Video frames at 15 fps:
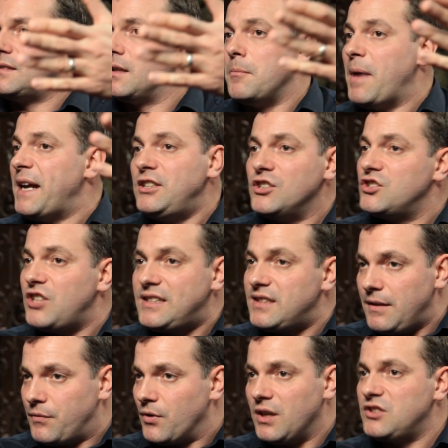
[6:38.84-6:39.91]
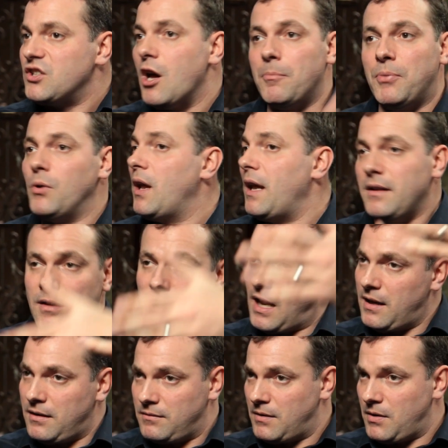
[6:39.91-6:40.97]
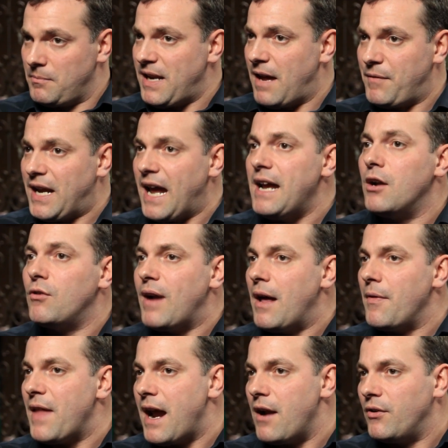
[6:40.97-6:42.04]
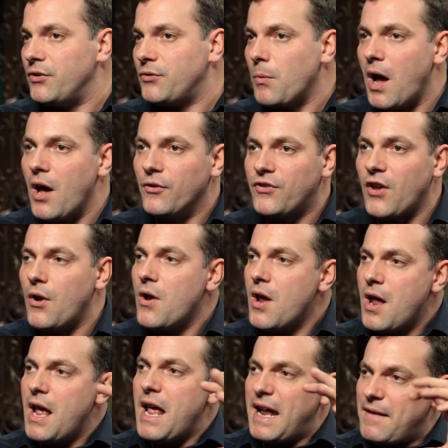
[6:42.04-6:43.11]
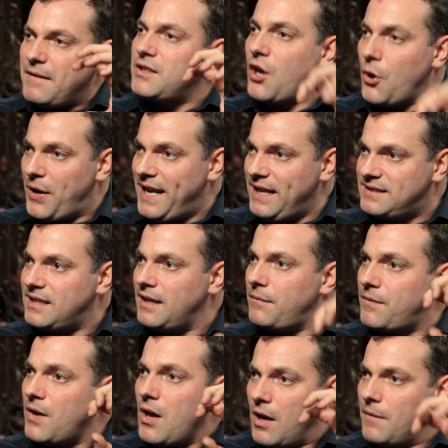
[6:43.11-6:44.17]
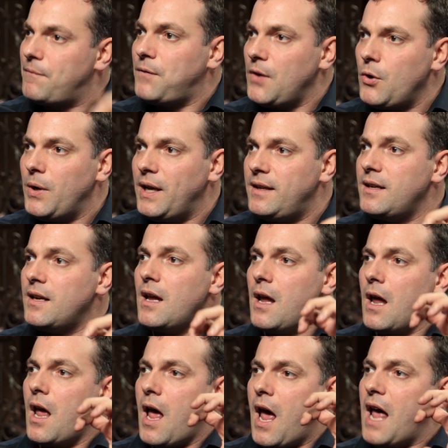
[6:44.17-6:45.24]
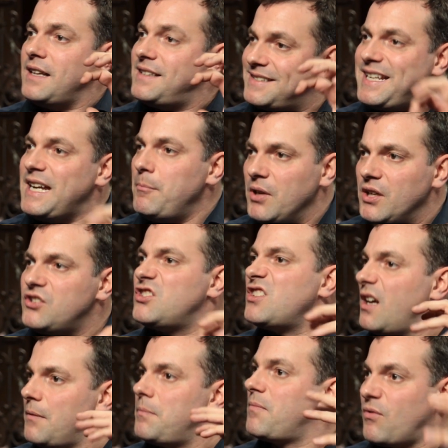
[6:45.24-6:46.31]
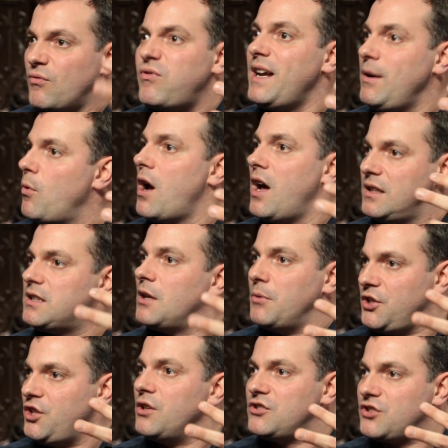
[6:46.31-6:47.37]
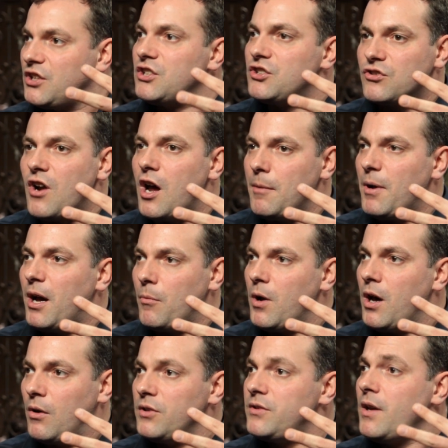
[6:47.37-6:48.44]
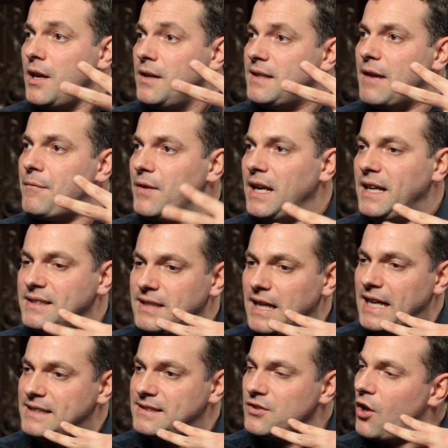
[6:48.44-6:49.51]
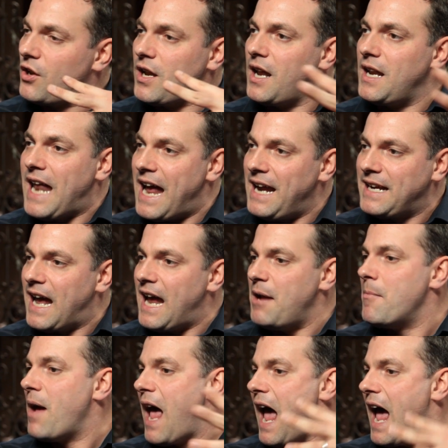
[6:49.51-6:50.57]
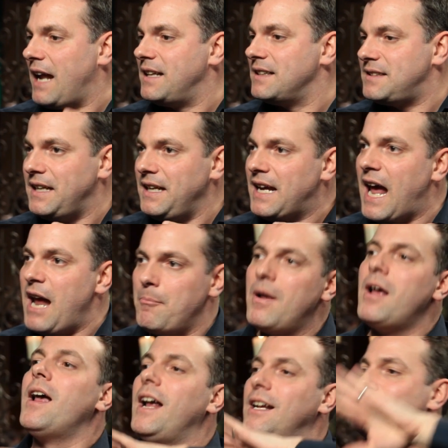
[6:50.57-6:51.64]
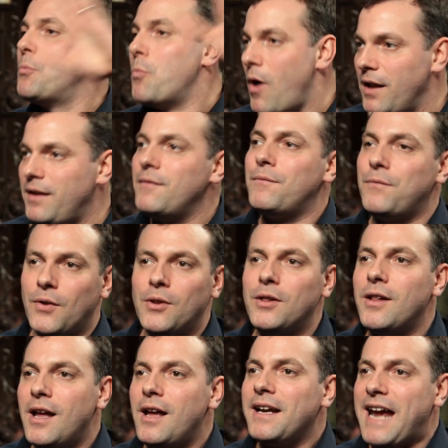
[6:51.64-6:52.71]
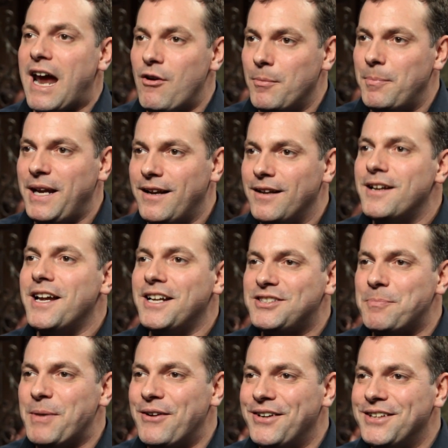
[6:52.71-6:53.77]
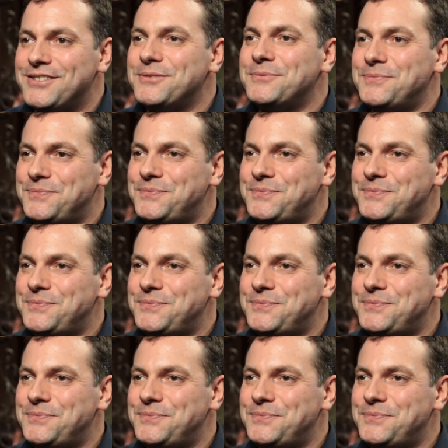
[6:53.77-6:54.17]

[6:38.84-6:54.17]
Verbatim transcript: a major city, for example, and navigate around there as well. So cohesive and fluid and seamless are three words I would use to describe our world. Definitely, it's not a land game and a sea game, it's one full Caribbean experience.